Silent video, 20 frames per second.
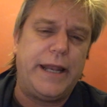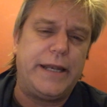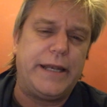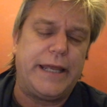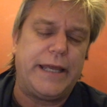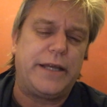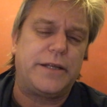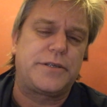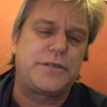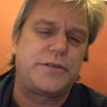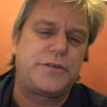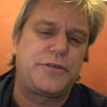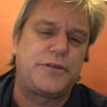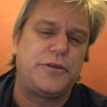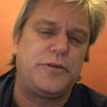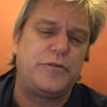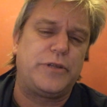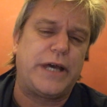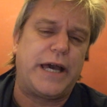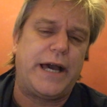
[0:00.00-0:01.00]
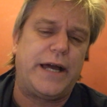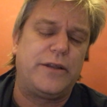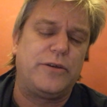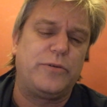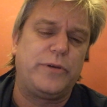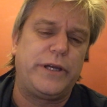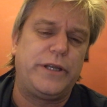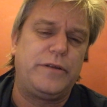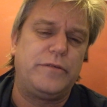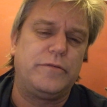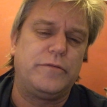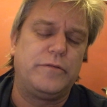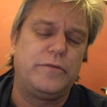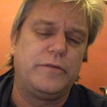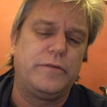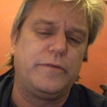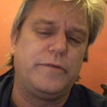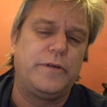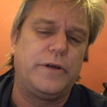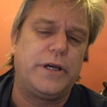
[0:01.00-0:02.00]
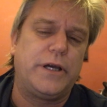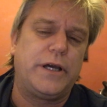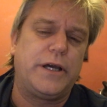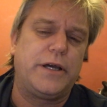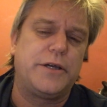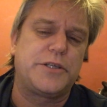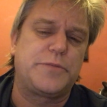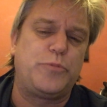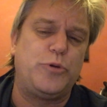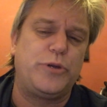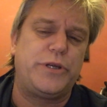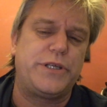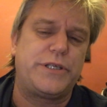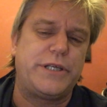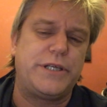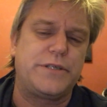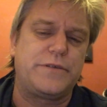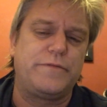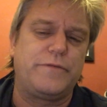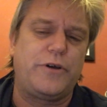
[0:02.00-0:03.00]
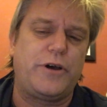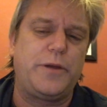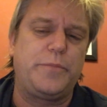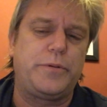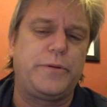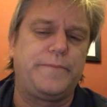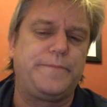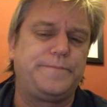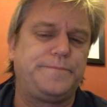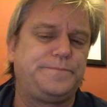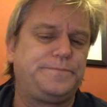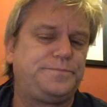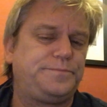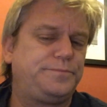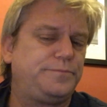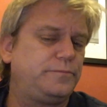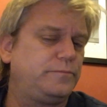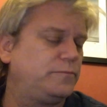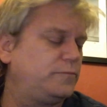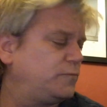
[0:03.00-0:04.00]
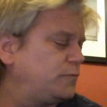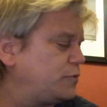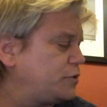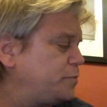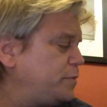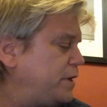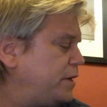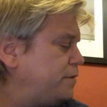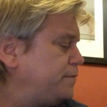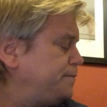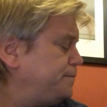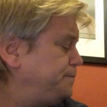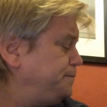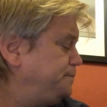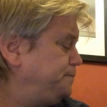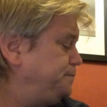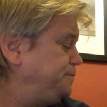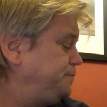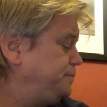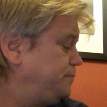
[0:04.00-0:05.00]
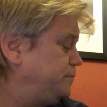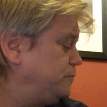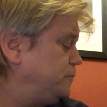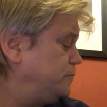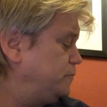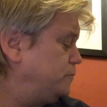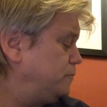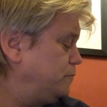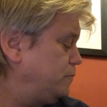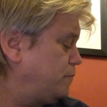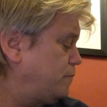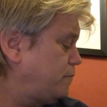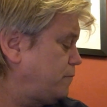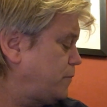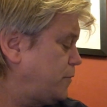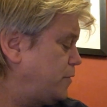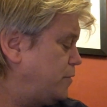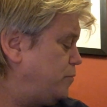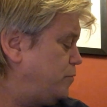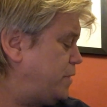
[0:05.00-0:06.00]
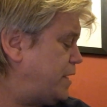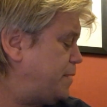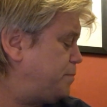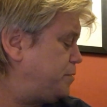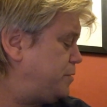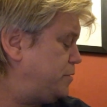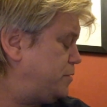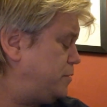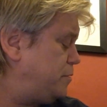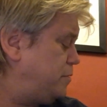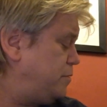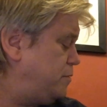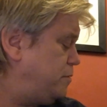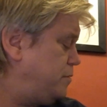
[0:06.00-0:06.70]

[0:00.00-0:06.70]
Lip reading: linked to the Halloween spooky season vibe. What's the matter? What happened?